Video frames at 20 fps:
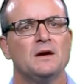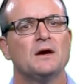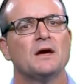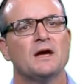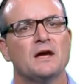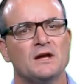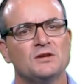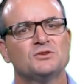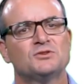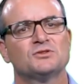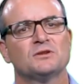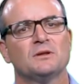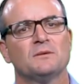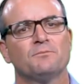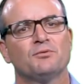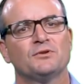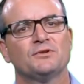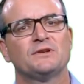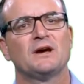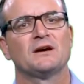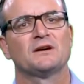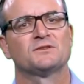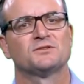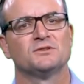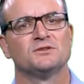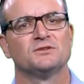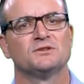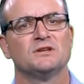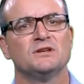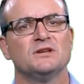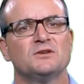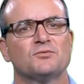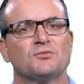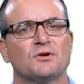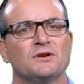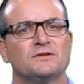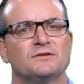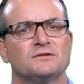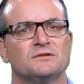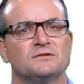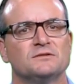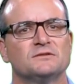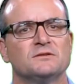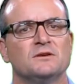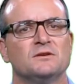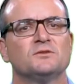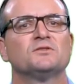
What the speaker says: Insulin production decreases